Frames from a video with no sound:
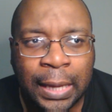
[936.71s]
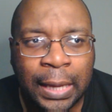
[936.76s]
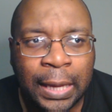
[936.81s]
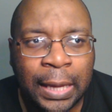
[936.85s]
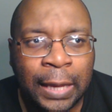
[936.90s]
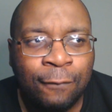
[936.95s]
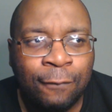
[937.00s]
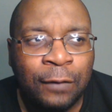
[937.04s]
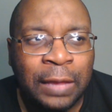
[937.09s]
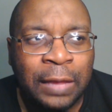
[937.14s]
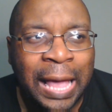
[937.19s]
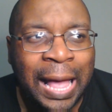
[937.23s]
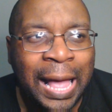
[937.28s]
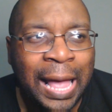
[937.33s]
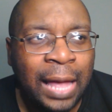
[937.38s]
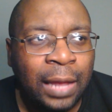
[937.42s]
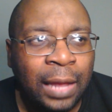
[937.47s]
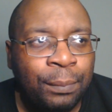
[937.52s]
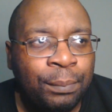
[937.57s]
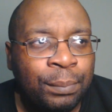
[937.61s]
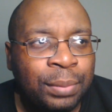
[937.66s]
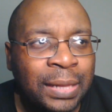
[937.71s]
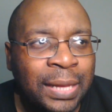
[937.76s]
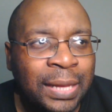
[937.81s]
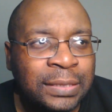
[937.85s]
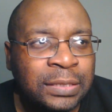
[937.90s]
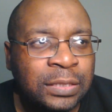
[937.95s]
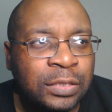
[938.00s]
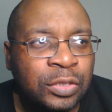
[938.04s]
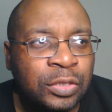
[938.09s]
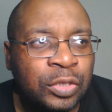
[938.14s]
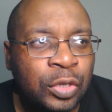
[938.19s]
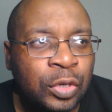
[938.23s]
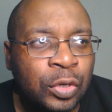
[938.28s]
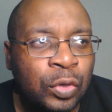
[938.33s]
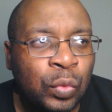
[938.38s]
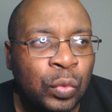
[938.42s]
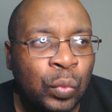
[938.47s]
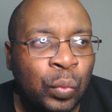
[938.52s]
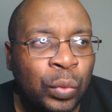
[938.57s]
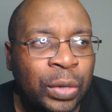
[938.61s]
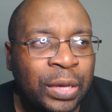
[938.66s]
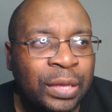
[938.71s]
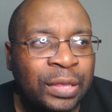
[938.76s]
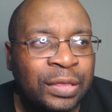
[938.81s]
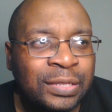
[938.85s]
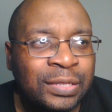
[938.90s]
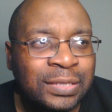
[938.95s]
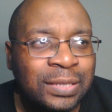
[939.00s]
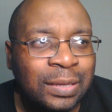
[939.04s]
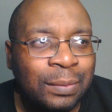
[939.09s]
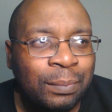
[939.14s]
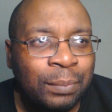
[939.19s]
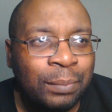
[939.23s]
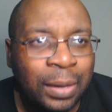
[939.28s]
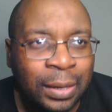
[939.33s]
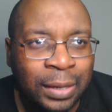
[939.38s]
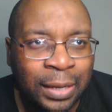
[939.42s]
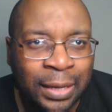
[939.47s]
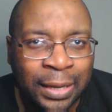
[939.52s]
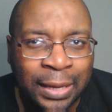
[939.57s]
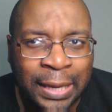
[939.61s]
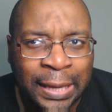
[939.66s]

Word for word: If God blesses you with some money,